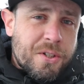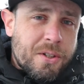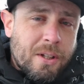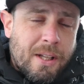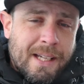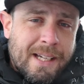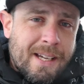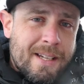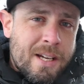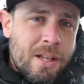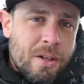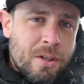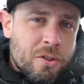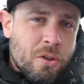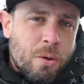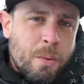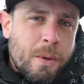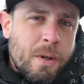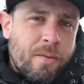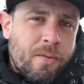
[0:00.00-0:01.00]
There's, like I said, there's a
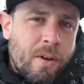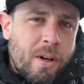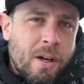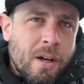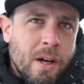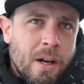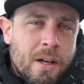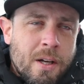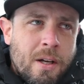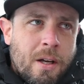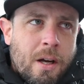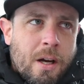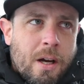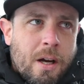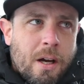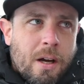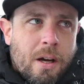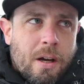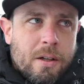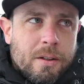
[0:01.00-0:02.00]
little bit of a
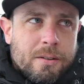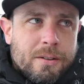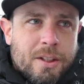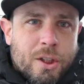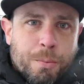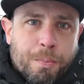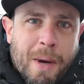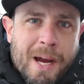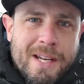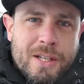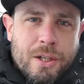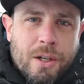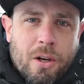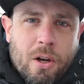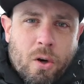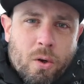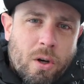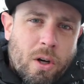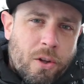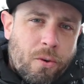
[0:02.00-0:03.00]
uh, spicy
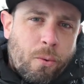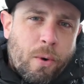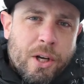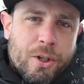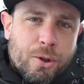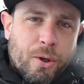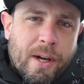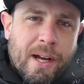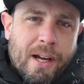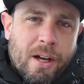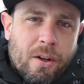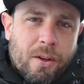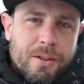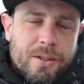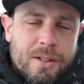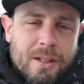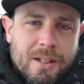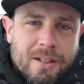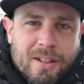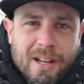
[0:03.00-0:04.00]
note on the retrohale.
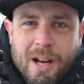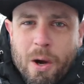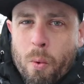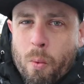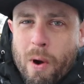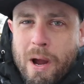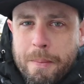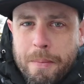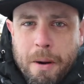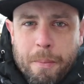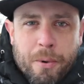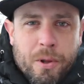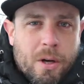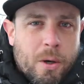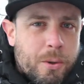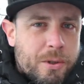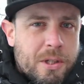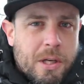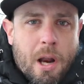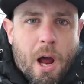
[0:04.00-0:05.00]
It's, it's like a white pepper,
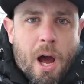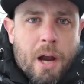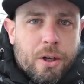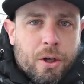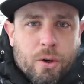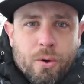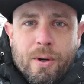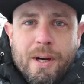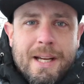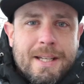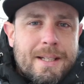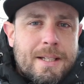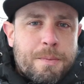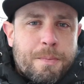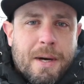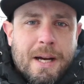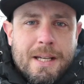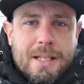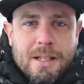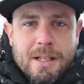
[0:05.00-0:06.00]
though. It's not crazy
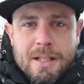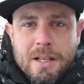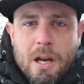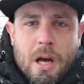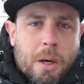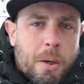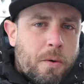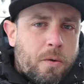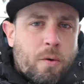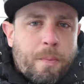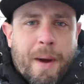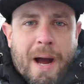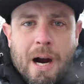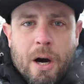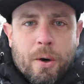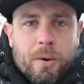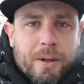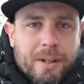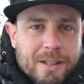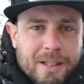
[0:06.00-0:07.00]
spicy. It's not
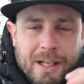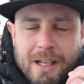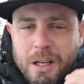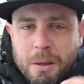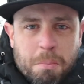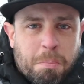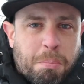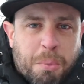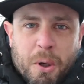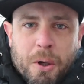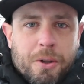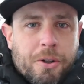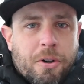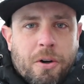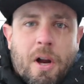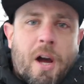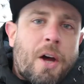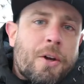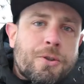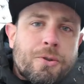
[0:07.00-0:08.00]
overpowering. It's not going to burn your
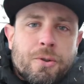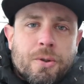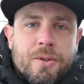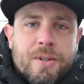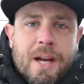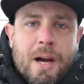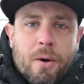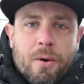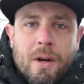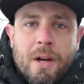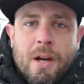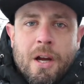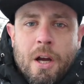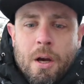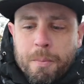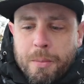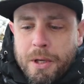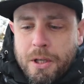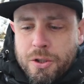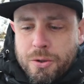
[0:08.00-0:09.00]
nostrils out,
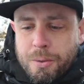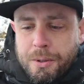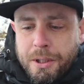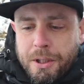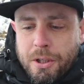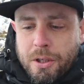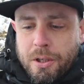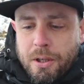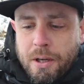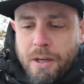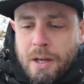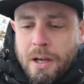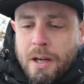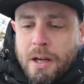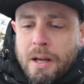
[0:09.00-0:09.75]
but it's really good.